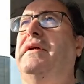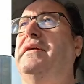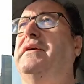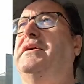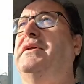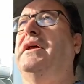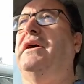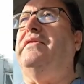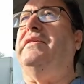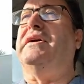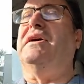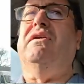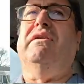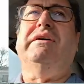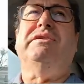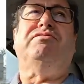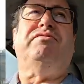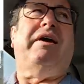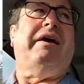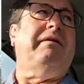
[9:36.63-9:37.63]
you know, the
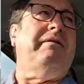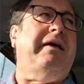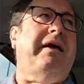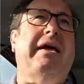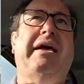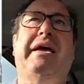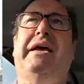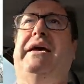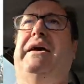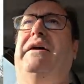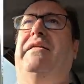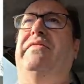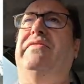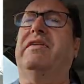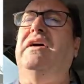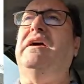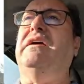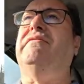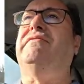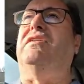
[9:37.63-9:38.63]
guys round here,
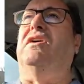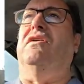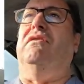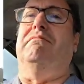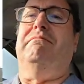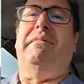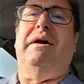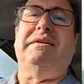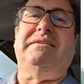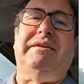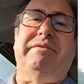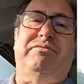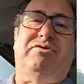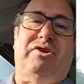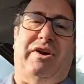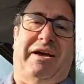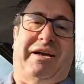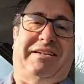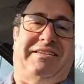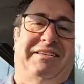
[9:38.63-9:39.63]
they've got massive
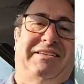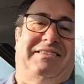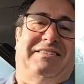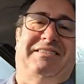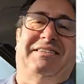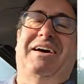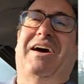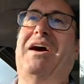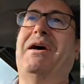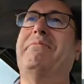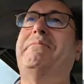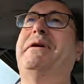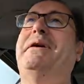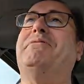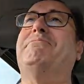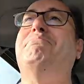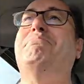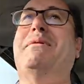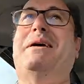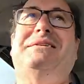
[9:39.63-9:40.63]
tractors. I
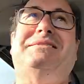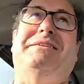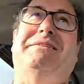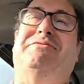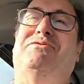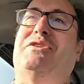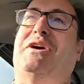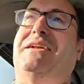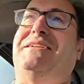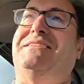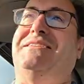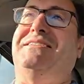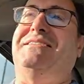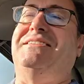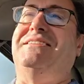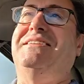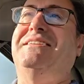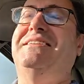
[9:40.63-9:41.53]
mean, massive tractors.